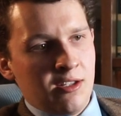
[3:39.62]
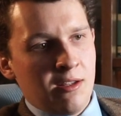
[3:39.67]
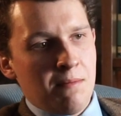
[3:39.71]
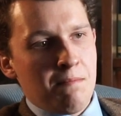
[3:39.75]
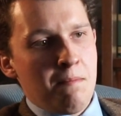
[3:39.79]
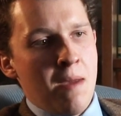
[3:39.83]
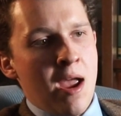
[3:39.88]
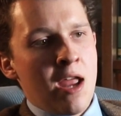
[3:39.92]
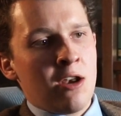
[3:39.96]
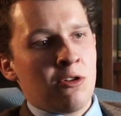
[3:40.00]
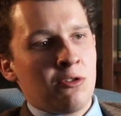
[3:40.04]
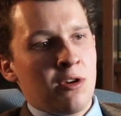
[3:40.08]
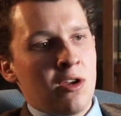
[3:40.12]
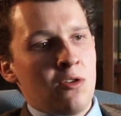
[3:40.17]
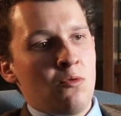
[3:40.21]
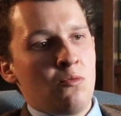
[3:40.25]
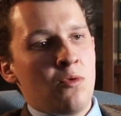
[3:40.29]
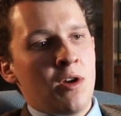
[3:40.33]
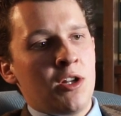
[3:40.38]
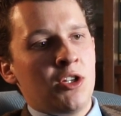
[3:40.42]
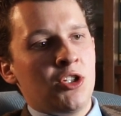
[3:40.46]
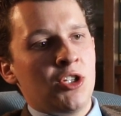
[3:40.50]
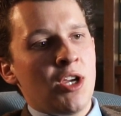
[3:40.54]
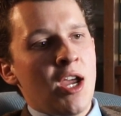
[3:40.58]
the manner in
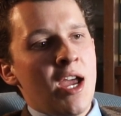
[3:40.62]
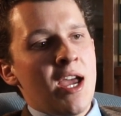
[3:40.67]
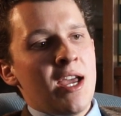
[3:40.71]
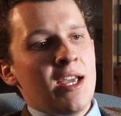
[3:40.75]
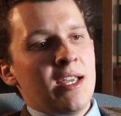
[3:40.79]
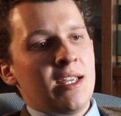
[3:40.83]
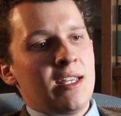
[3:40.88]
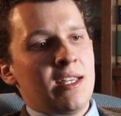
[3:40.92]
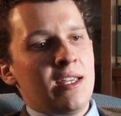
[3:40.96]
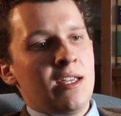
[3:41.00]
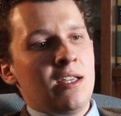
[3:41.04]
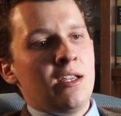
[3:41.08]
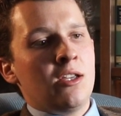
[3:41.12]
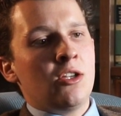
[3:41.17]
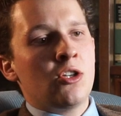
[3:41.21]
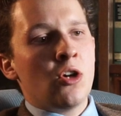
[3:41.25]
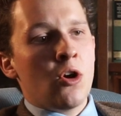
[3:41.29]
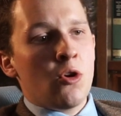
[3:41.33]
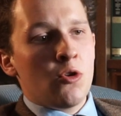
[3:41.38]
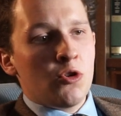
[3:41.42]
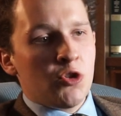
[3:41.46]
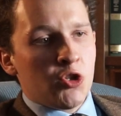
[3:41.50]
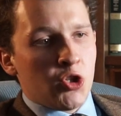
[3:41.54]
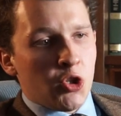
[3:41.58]
which he
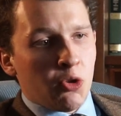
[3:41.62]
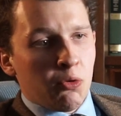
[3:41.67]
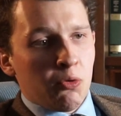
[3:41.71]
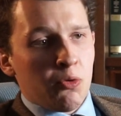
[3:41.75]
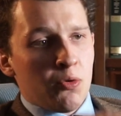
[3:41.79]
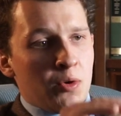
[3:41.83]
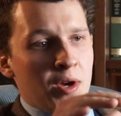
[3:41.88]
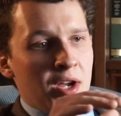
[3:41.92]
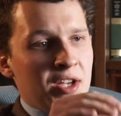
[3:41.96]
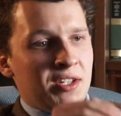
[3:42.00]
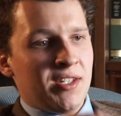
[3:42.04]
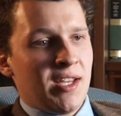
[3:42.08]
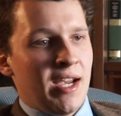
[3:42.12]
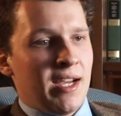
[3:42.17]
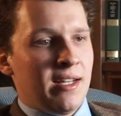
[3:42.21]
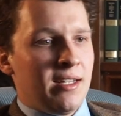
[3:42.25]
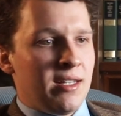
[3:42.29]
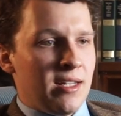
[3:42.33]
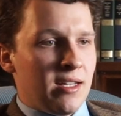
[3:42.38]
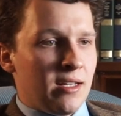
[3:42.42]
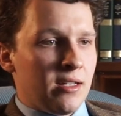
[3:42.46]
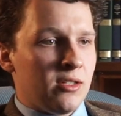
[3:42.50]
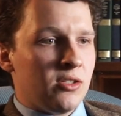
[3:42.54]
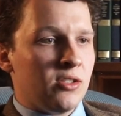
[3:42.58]
goes through his
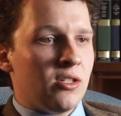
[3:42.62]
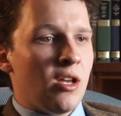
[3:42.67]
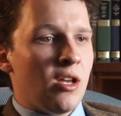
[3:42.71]
ideas